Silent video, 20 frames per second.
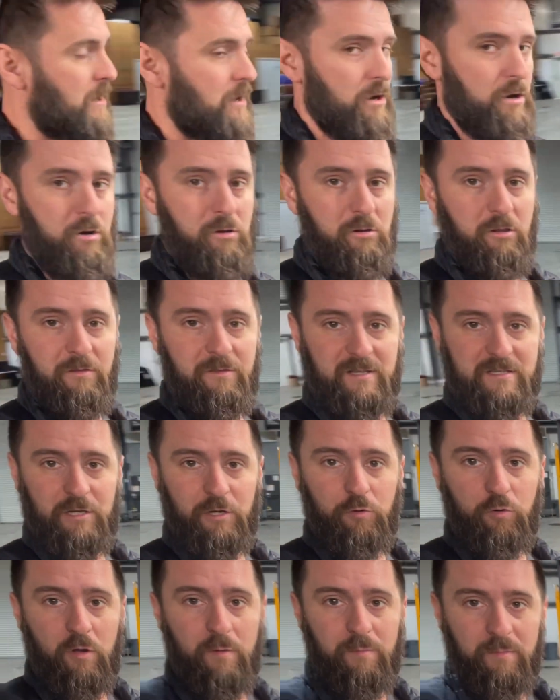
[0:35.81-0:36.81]
All of this
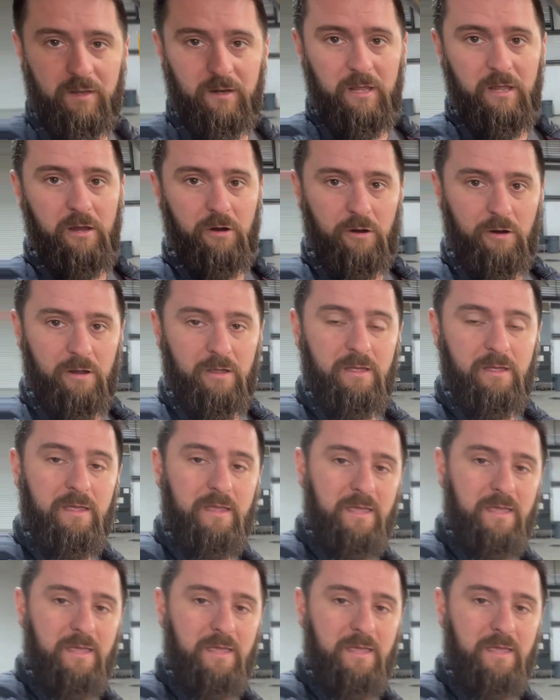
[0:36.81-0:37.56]
equipment here